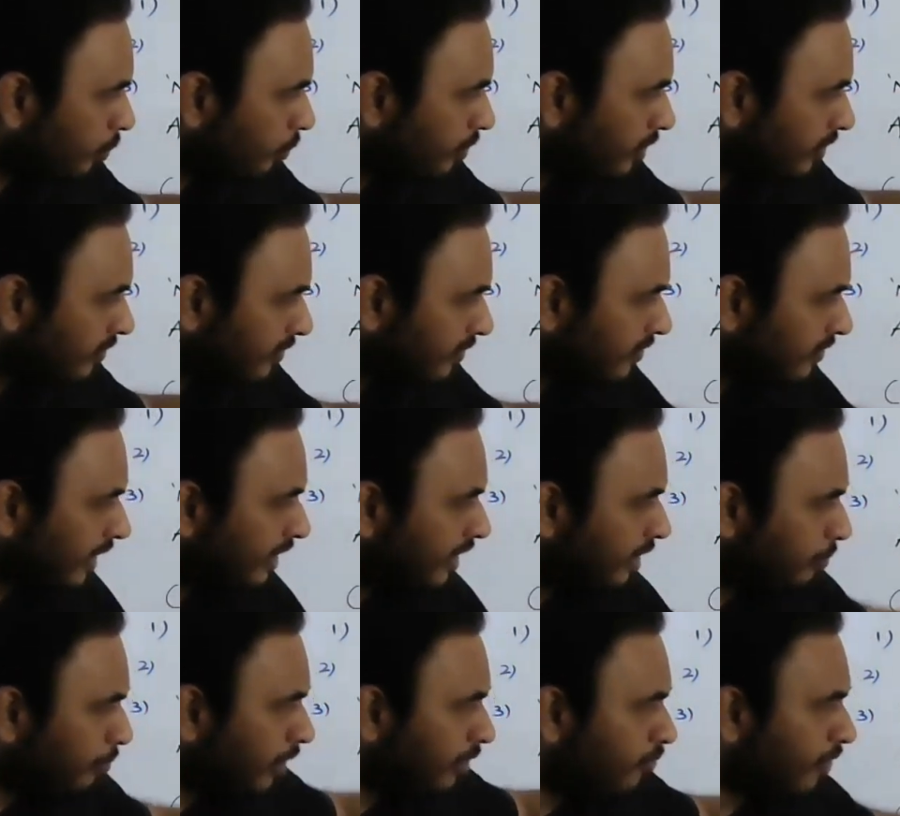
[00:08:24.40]
This is
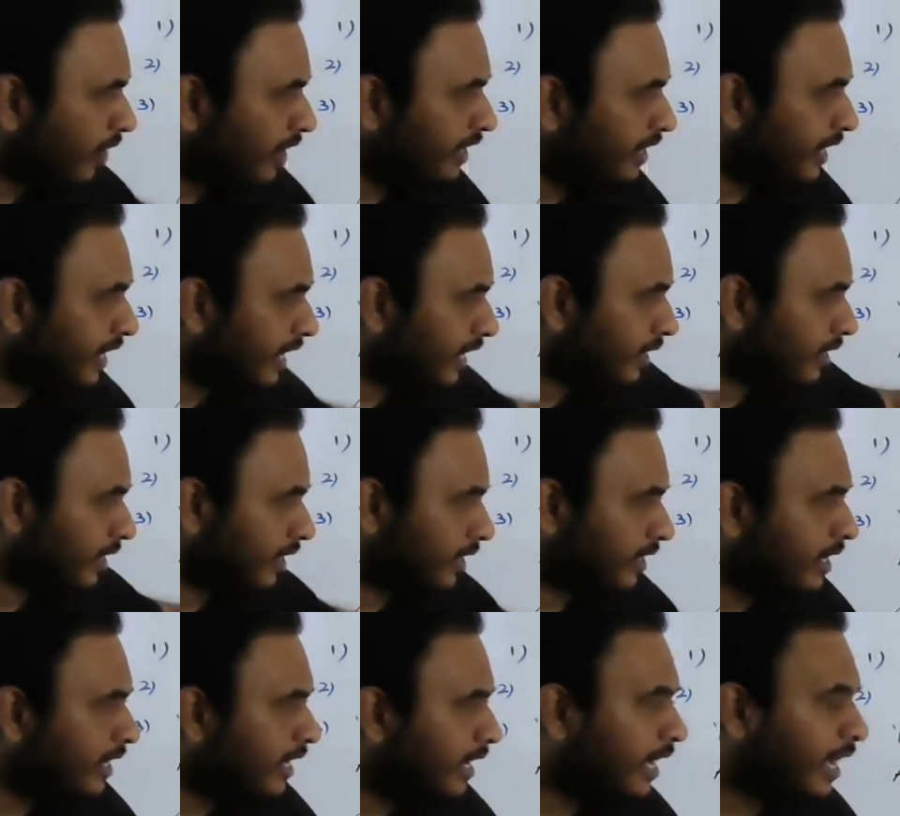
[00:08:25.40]
nothing but one turn.
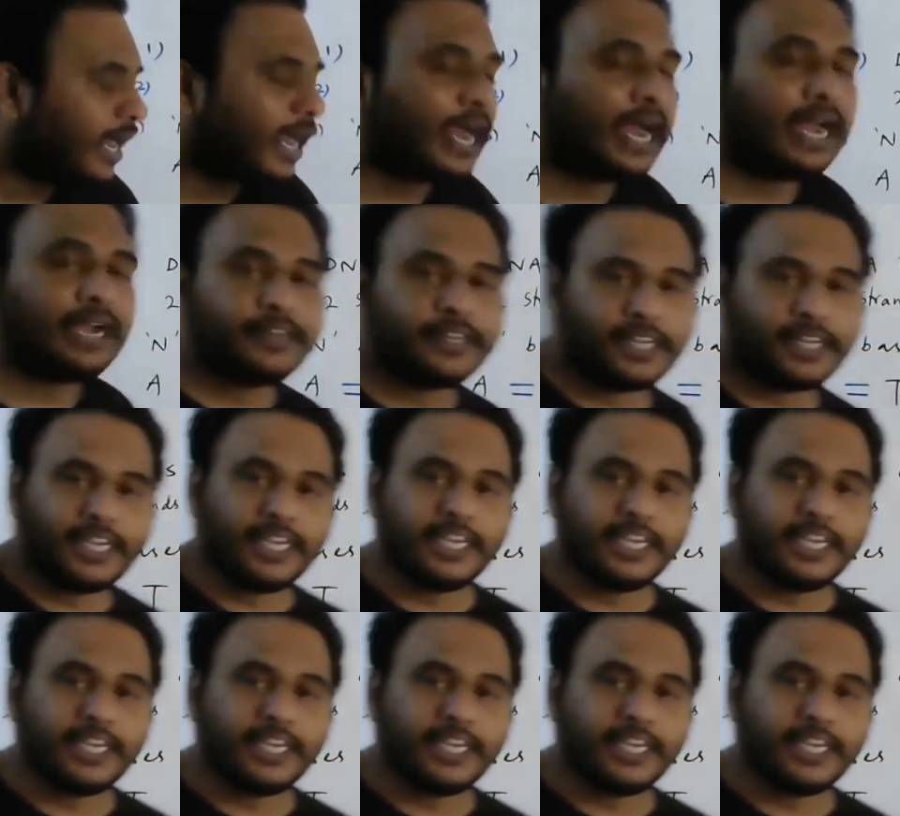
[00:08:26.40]
And